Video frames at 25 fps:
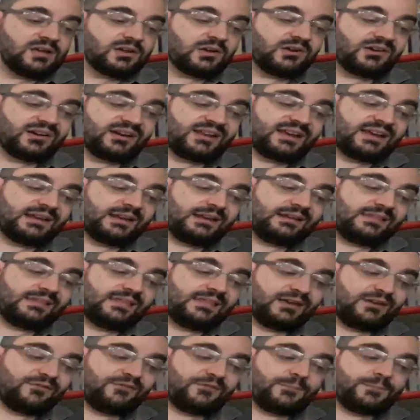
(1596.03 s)
Curly
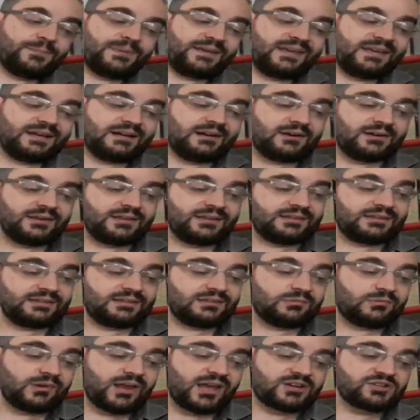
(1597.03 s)
Greenleaf peered in the
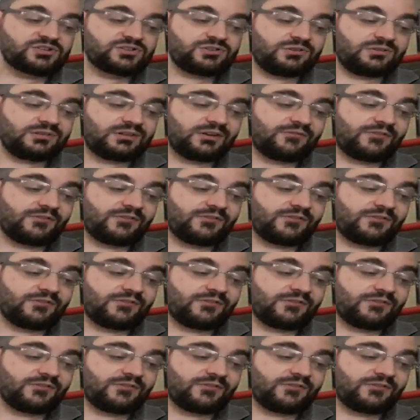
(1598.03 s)
direction